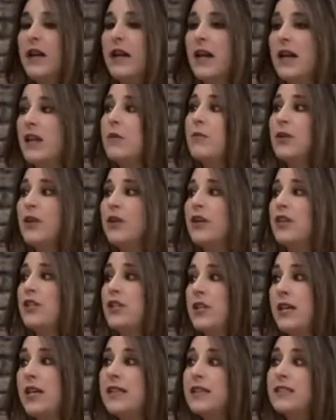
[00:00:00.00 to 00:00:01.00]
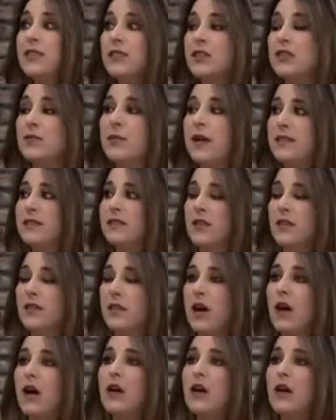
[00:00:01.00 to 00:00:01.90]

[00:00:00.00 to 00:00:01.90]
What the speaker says: and immigration is a domestic law.